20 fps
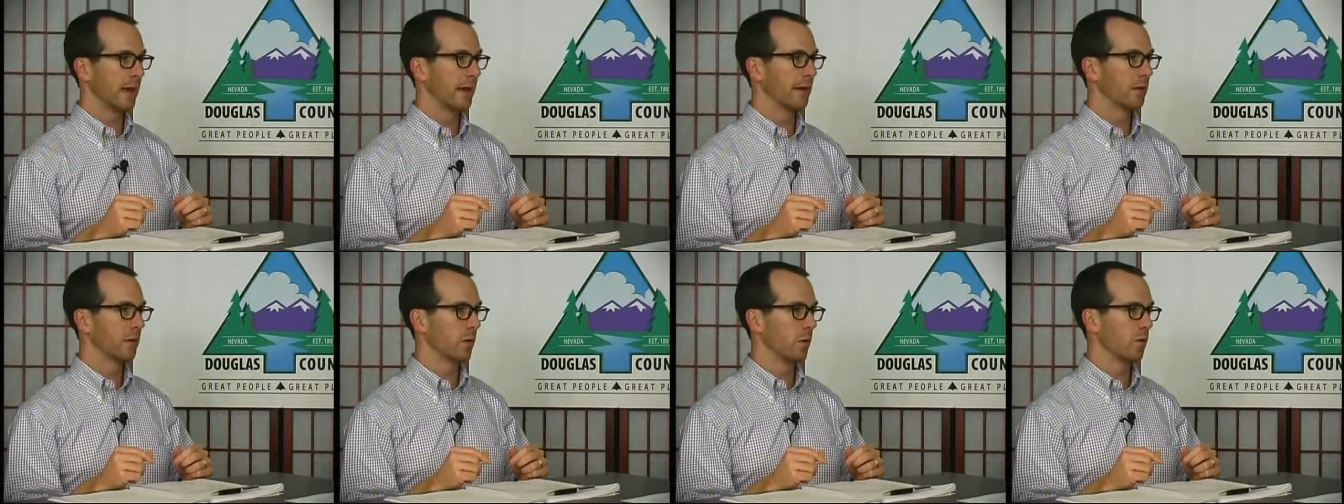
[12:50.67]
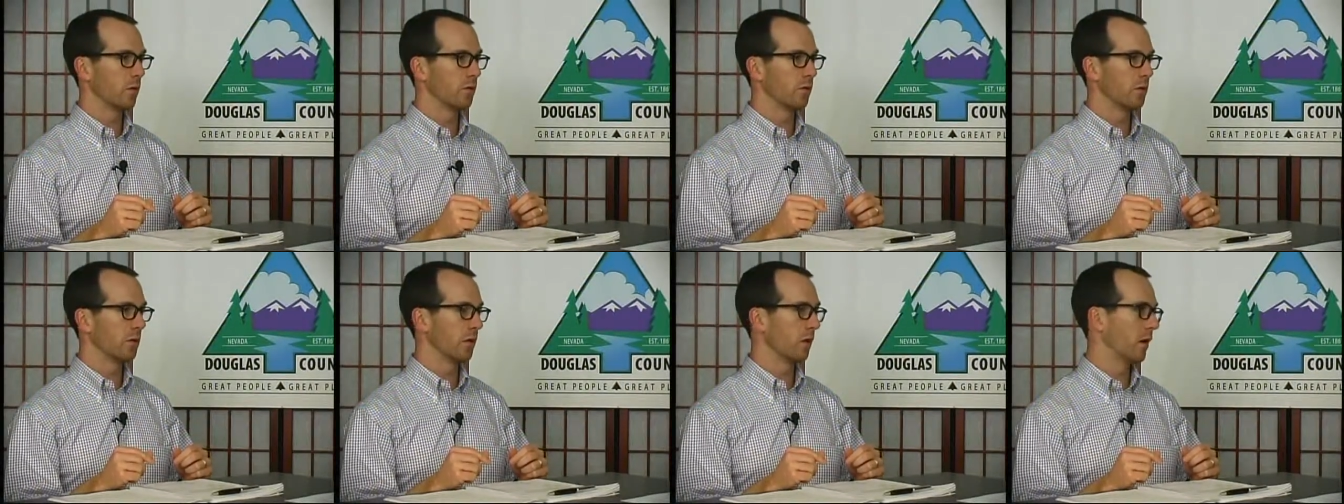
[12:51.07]
and
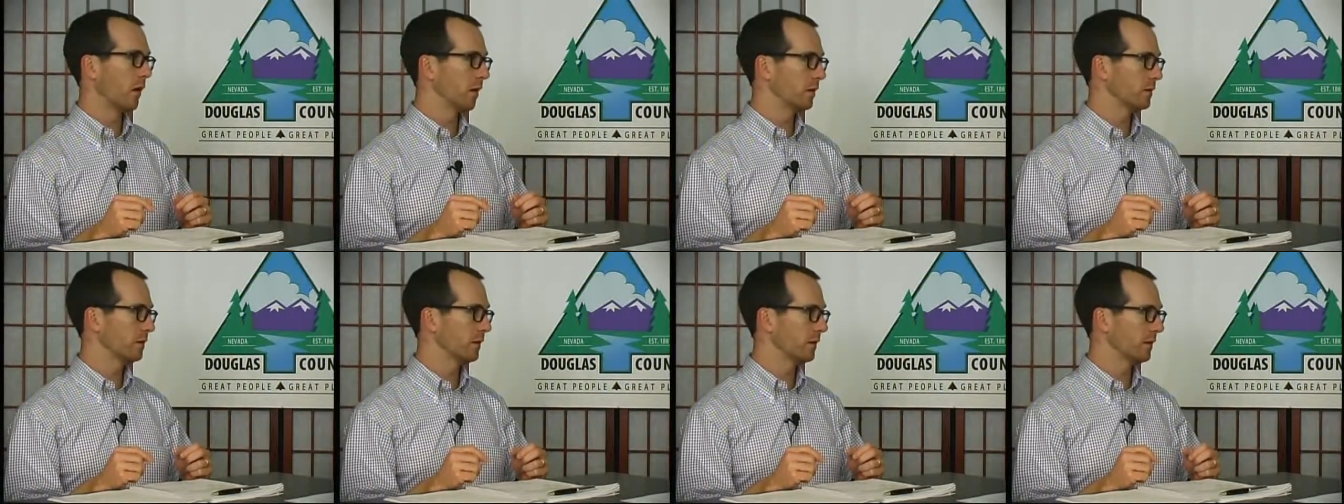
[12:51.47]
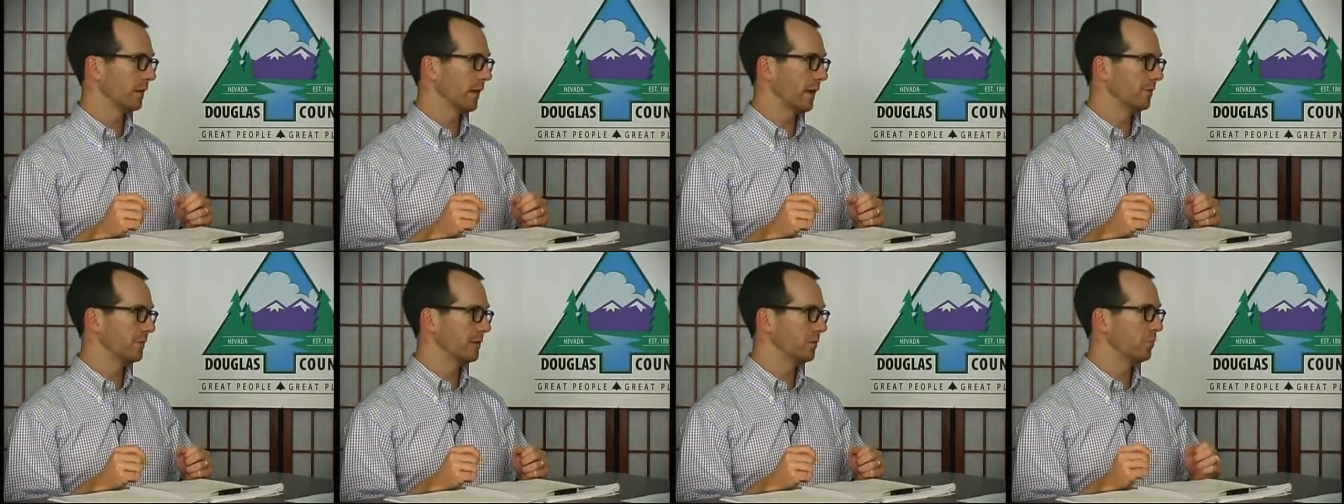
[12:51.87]
over
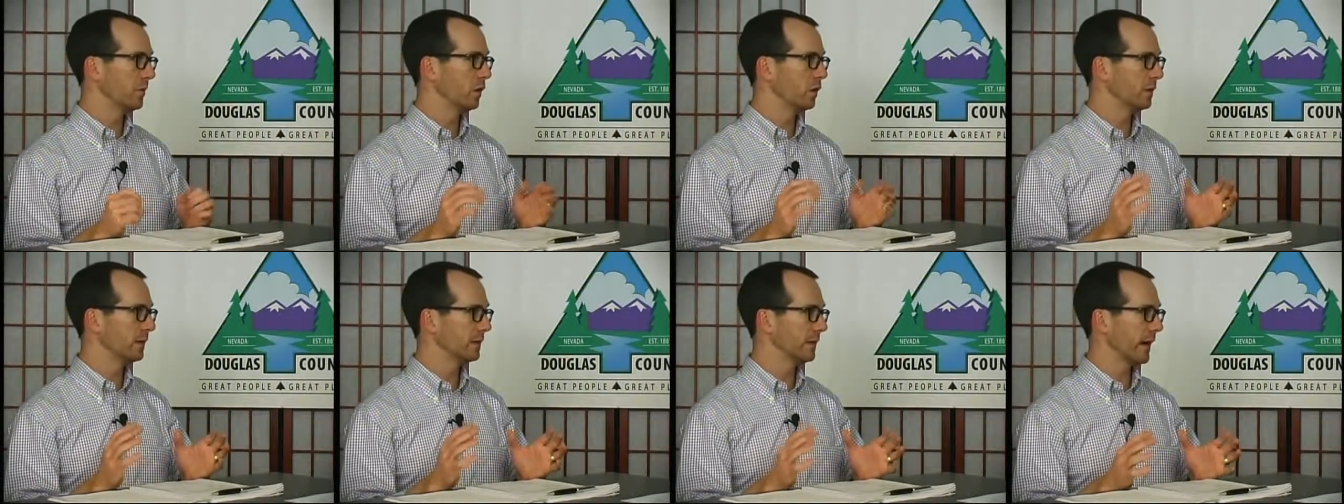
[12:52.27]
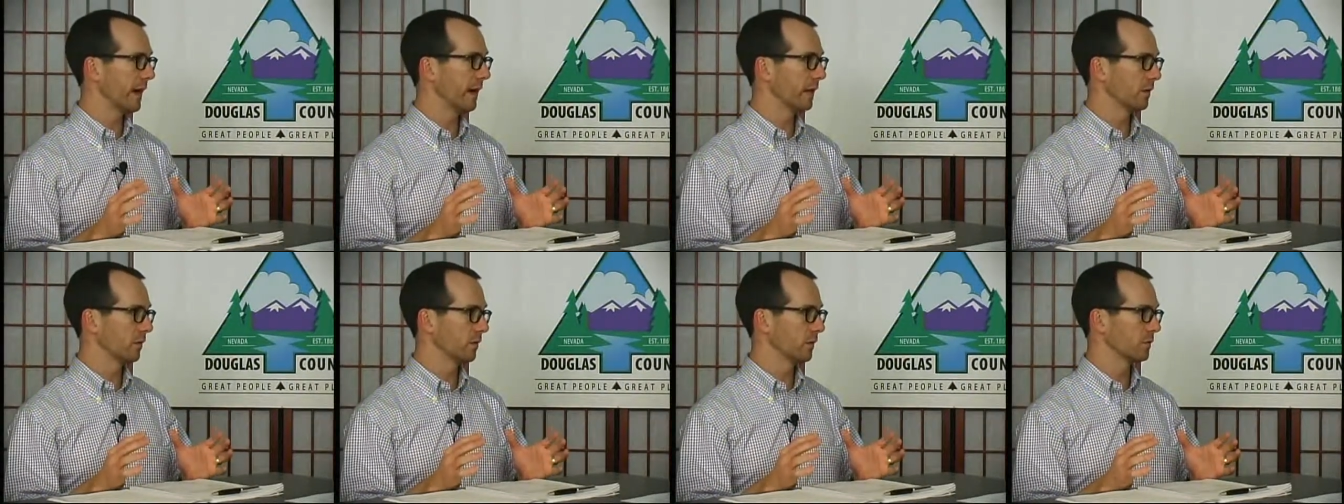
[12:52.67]
$111 million
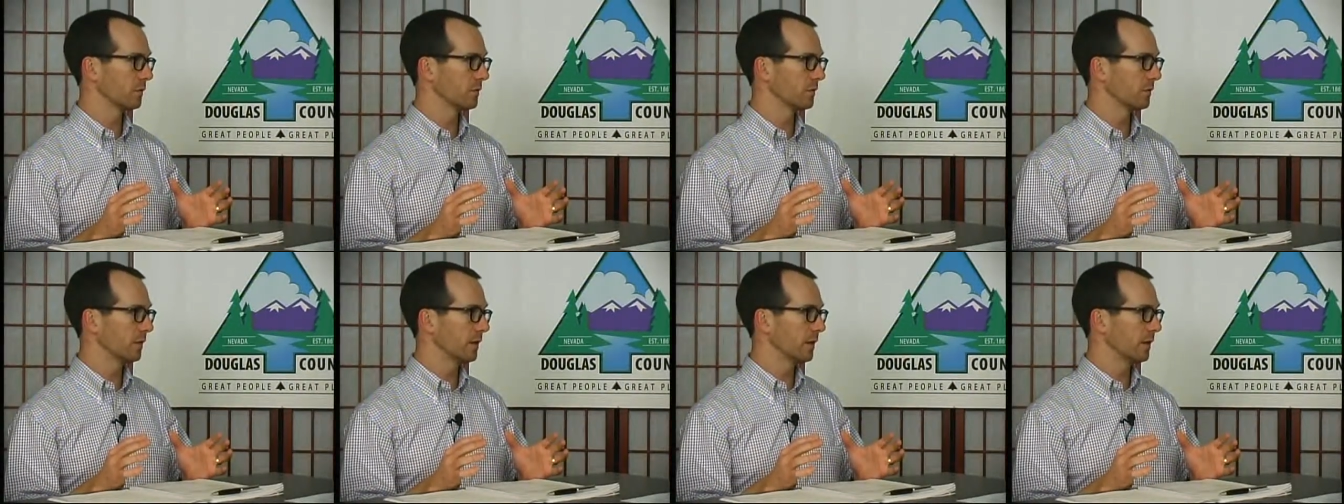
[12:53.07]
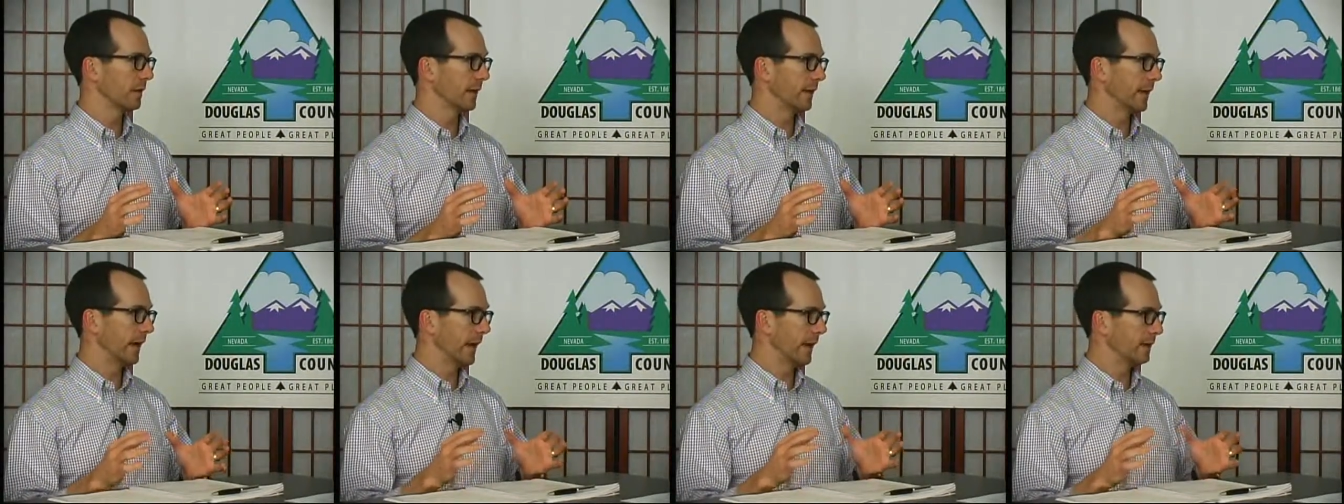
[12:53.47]

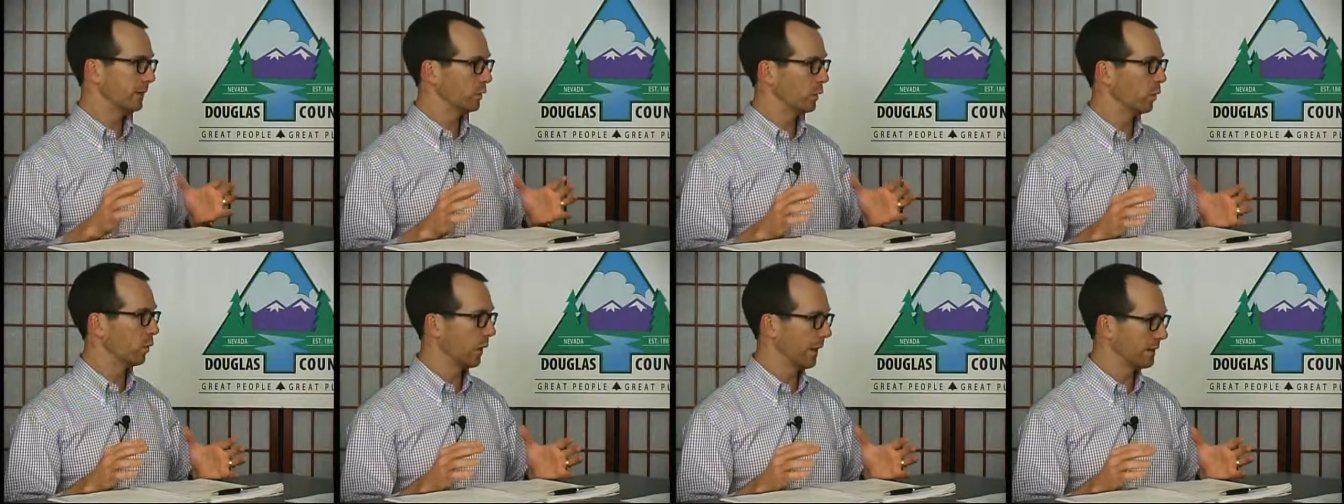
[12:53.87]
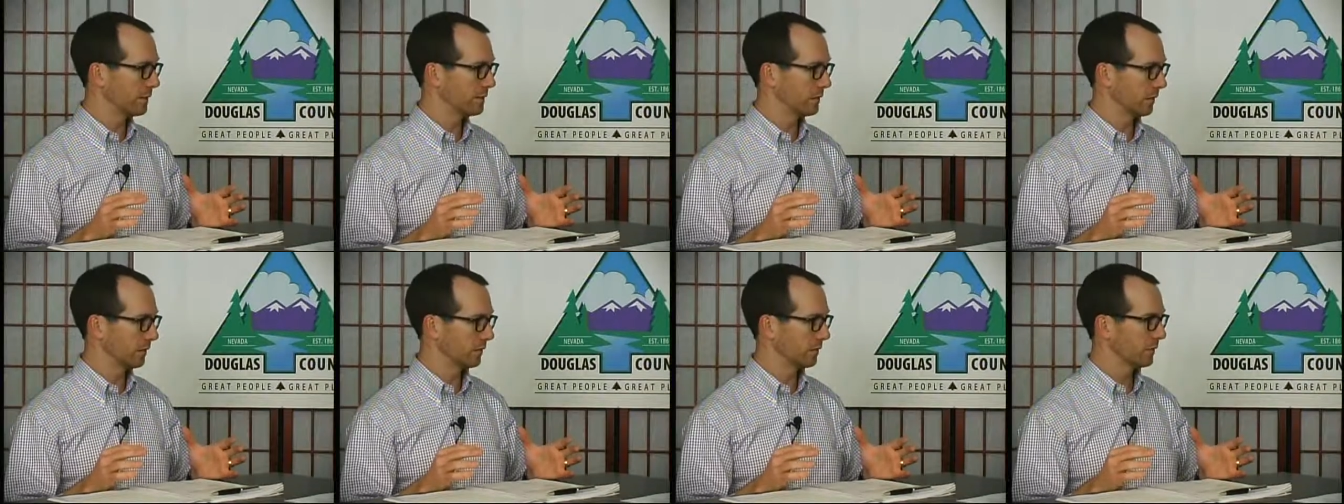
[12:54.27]
in annual
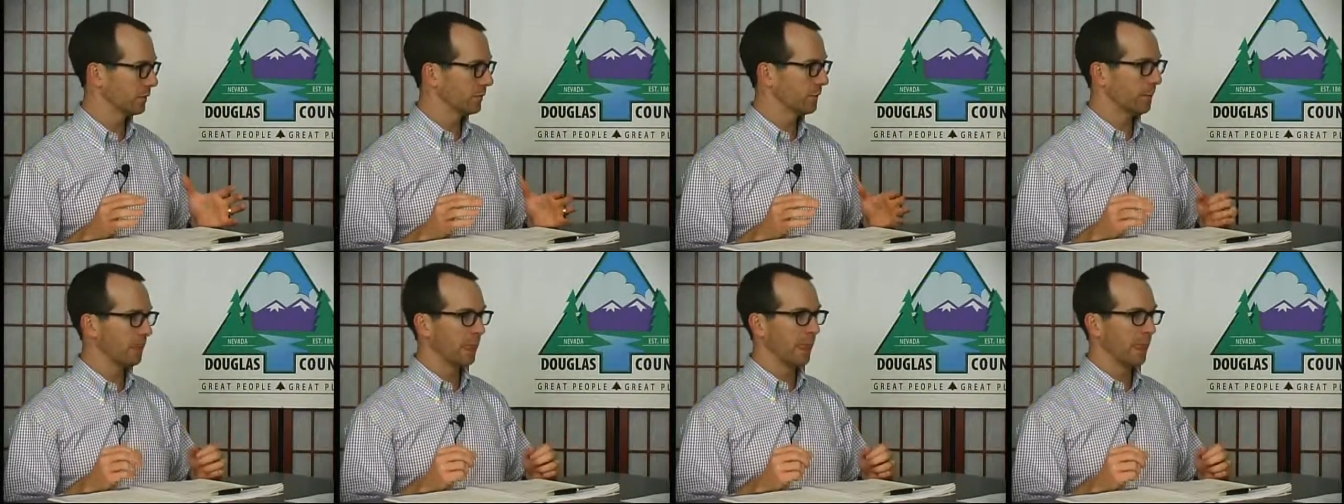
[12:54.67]
wages.